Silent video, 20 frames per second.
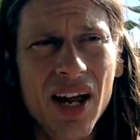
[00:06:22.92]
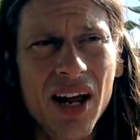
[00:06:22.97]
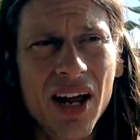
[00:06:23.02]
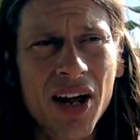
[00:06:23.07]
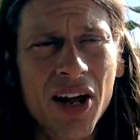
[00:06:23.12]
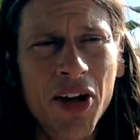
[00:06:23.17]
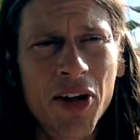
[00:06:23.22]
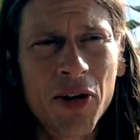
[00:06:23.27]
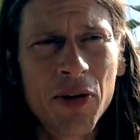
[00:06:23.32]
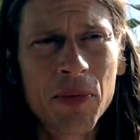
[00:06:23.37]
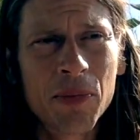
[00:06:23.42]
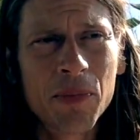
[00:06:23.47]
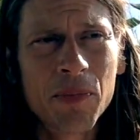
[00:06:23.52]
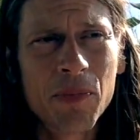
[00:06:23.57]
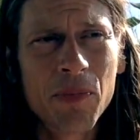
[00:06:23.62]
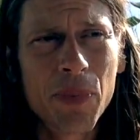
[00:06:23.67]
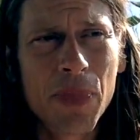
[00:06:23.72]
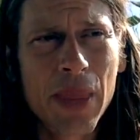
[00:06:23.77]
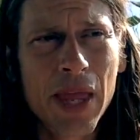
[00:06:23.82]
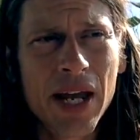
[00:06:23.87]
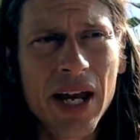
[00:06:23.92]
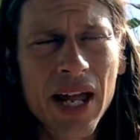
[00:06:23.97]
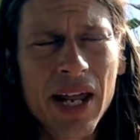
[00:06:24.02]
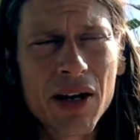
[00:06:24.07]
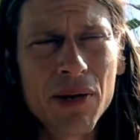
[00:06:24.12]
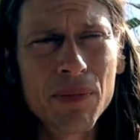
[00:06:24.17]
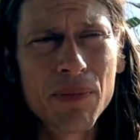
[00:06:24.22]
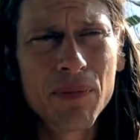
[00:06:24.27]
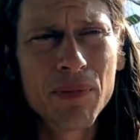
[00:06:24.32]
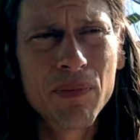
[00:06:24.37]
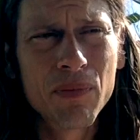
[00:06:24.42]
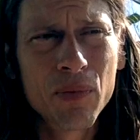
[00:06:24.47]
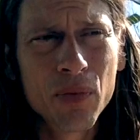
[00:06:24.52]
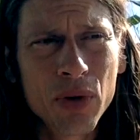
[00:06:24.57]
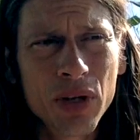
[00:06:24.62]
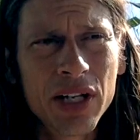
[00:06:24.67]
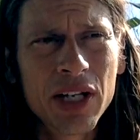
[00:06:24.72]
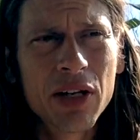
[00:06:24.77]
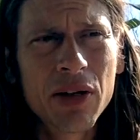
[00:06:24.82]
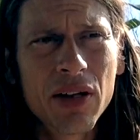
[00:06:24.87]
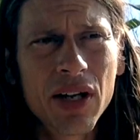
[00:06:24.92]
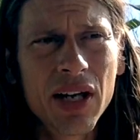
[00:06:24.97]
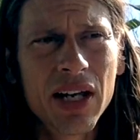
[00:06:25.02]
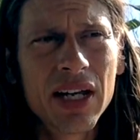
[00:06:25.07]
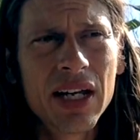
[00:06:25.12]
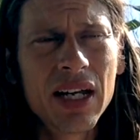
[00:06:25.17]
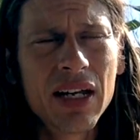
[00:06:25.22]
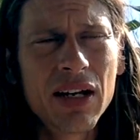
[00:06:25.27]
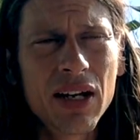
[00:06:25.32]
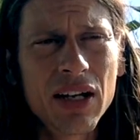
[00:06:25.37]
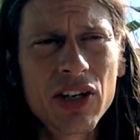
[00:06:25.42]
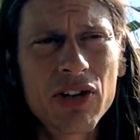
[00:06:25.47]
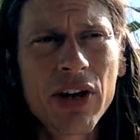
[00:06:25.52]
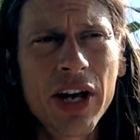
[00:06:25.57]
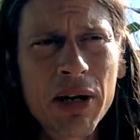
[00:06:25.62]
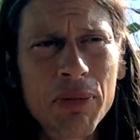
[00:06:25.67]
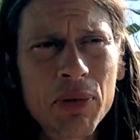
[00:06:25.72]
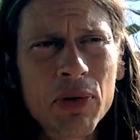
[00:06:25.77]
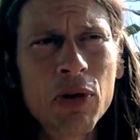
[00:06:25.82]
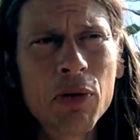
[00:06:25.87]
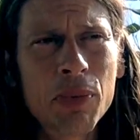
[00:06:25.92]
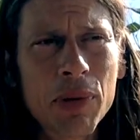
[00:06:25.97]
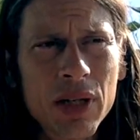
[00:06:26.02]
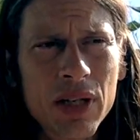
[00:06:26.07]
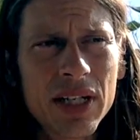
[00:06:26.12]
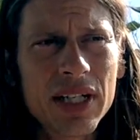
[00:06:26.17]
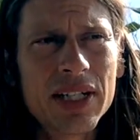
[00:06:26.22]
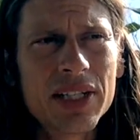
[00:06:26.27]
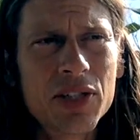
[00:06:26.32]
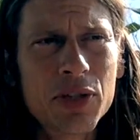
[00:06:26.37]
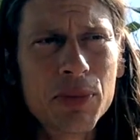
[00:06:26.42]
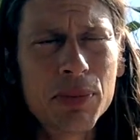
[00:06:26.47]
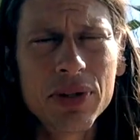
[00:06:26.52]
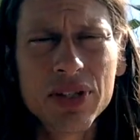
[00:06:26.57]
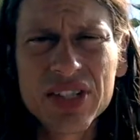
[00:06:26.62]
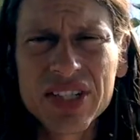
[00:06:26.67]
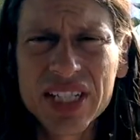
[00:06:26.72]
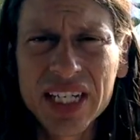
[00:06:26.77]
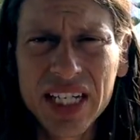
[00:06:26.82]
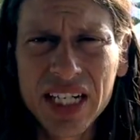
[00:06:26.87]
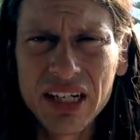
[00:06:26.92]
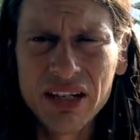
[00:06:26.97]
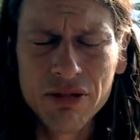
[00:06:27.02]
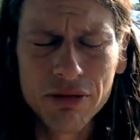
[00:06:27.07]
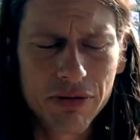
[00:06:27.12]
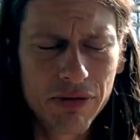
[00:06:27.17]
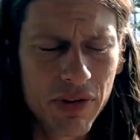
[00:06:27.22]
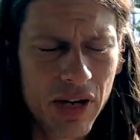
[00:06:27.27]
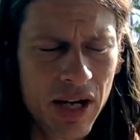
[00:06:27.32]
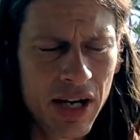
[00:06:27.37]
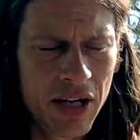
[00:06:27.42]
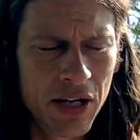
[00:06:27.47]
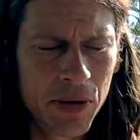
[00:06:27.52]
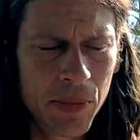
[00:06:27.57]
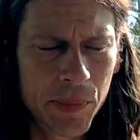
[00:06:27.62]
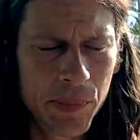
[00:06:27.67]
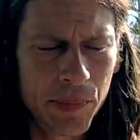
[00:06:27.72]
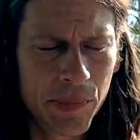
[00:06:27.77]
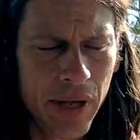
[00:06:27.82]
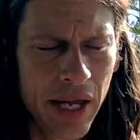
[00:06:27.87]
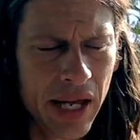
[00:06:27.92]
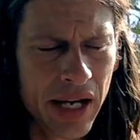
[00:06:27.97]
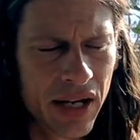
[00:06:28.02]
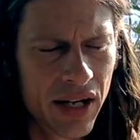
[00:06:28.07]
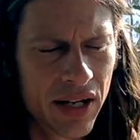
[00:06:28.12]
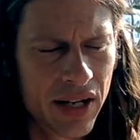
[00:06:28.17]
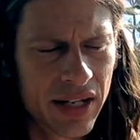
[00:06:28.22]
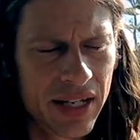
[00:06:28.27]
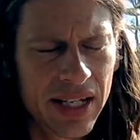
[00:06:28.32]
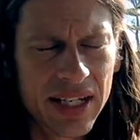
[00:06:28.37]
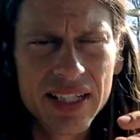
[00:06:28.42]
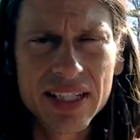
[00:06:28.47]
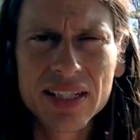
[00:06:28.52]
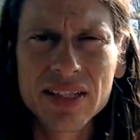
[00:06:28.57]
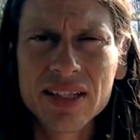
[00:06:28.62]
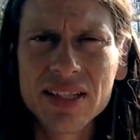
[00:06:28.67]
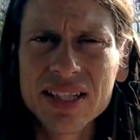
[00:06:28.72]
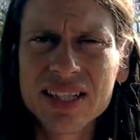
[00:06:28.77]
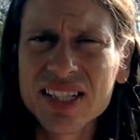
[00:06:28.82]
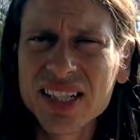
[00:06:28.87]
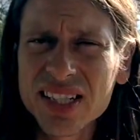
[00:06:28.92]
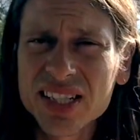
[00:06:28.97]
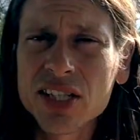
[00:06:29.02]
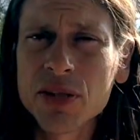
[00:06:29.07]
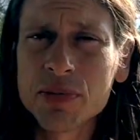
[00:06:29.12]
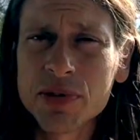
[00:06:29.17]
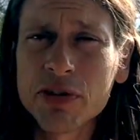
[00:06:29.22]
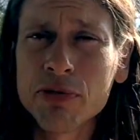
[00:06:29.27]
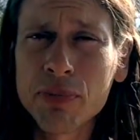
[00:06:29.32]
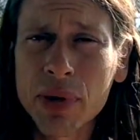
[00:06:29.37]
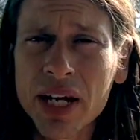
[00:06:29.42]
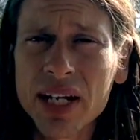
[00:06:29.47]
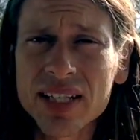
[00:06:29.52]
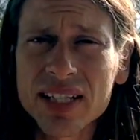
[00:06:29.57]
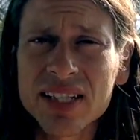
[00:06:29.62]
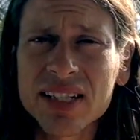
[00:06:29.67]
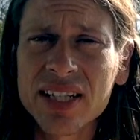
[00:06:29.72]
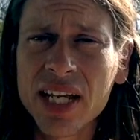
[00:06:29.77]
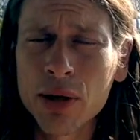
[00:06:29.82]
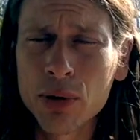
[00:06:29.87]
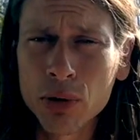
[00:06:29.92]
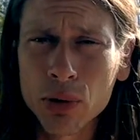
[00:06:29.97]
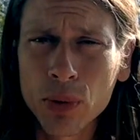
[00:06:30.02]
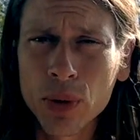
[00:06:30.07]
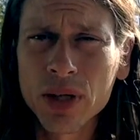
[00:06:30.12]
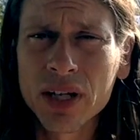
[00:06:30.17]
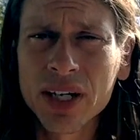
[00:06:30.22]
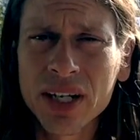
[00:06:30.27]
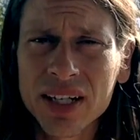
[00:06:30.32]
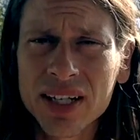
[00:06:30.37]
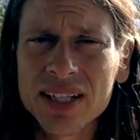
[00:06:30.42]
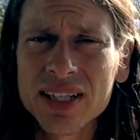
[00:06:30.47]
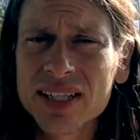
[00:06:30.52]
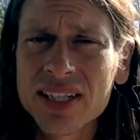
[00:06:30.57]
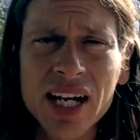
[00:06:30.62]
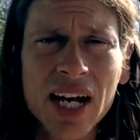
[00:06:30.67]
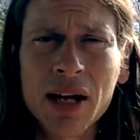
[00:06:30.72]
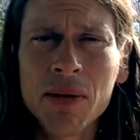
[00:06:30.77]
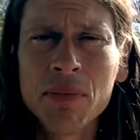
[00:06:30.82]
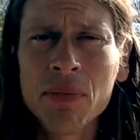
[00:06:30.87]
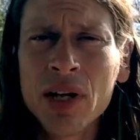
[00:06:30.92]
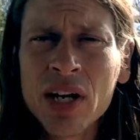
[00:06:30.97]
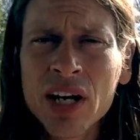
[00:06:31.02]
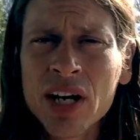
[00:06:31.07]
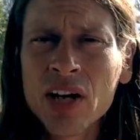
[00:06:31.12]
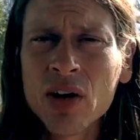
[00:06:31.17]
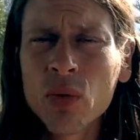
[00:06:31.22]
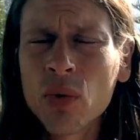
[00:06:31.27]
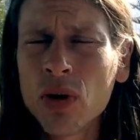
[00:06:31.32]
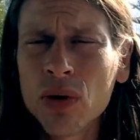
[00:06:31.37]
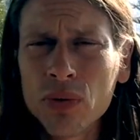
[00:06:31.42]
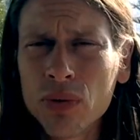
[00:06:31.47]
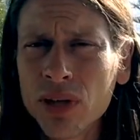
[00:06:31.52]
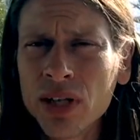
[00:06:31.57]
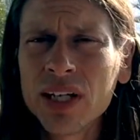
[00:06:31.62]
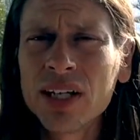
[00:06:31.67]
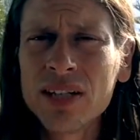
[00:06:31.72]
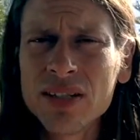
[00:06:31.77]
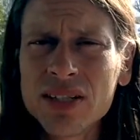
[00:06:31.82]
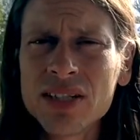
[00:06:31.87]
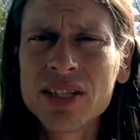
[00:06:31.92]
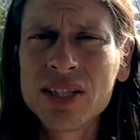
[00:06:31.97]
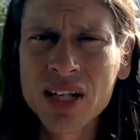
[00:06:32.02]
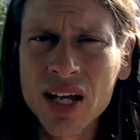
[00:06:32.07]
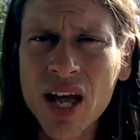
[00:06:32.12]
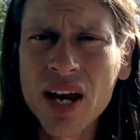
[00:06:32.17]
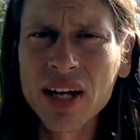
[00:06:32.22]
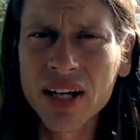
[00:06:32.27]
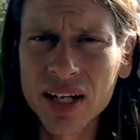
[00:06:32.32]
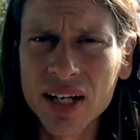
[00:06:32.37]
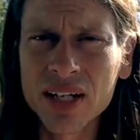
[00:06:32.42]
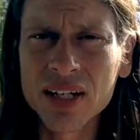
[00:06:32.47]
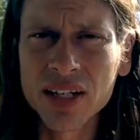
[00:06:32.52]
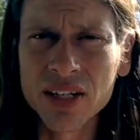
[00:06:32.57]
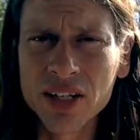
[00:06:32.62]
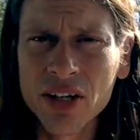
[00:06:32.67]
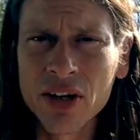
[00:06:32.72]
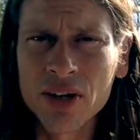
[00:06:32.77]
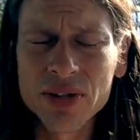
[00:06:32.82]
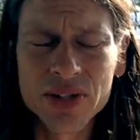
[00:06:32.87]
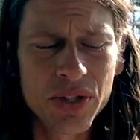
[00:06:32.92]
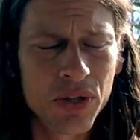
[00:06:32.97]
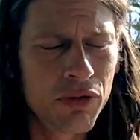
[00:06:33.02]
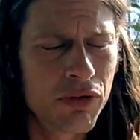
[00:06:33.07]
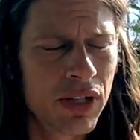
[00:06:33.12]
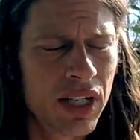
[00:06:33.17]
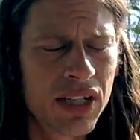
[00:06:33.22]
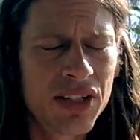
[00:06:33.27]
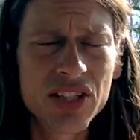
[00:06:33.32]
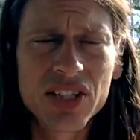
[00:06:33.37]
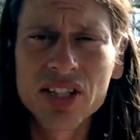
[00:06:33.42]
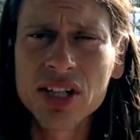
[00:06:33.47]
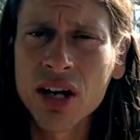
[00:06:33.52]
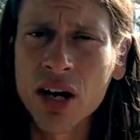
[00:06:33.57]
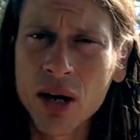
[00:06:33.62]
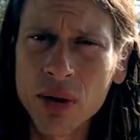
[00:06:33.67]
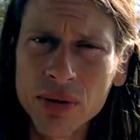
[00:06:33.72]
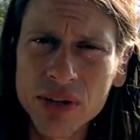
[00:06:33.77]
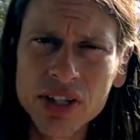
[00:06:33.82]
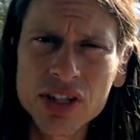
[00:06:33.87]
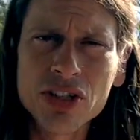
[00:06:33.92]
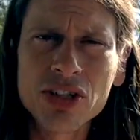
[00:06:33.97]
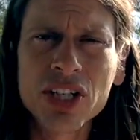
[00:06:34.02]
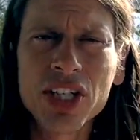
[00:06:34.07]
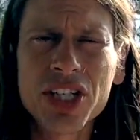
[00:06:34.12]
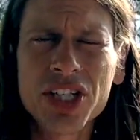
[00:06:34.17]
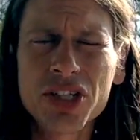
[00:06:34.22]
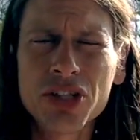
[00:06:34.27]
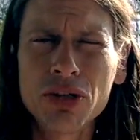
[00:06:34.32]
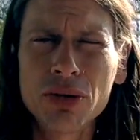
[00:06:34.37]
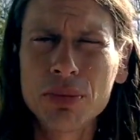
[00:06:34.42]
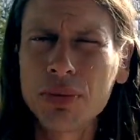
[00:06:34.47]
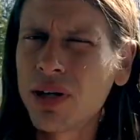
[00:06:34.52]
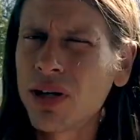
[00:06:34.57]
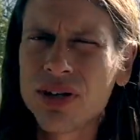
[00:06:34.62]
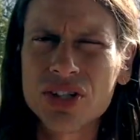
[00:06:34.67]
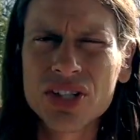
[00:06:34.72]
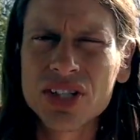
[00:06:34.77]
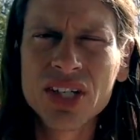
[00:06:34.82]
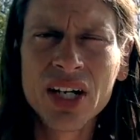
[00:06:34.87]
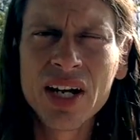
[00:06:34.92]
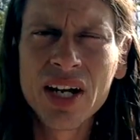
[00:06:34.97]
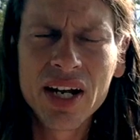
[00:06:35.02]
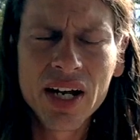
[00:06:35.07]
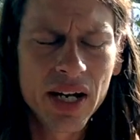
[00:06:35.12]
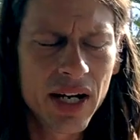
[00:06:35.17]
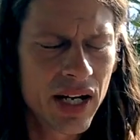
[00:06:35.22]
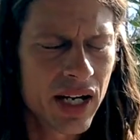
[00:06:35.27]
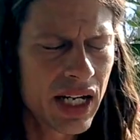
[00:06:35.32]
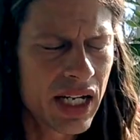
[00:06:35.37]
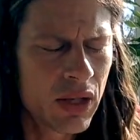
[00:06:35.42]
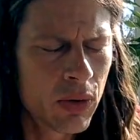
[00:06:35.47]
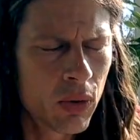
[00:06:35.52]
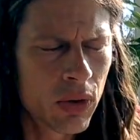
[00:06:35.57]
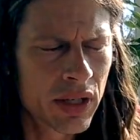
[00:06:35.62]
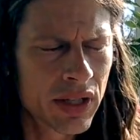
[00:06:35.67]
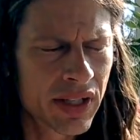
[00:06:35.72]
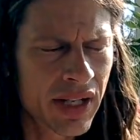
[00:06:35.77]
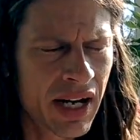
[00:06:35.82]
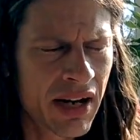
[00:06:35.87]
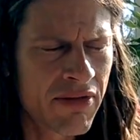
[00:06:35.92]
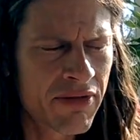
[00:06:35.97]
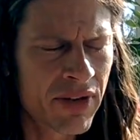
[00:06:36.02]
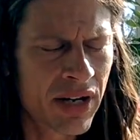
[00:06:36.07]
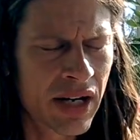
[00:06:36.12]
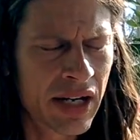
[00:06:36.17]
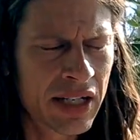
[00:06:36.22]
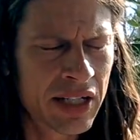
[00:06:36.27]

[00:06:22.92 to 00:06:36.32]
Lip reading: and had a really incredible ability to perceive, and the systems of medicine that were working in his time weren't really cutting it, you know. So if he had just gone with the traditional approach, he wouldn't have